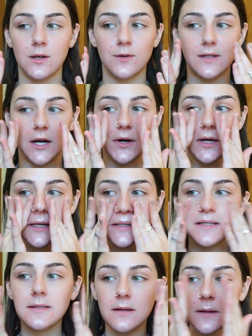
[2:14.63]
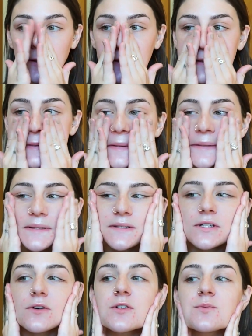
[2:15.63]
those areas.
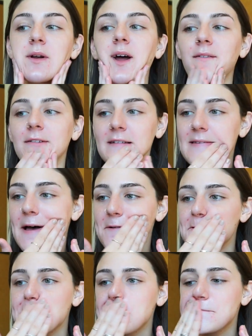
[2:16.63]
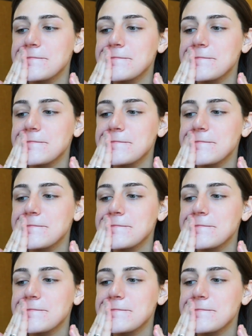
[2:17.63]
So just whatever's left.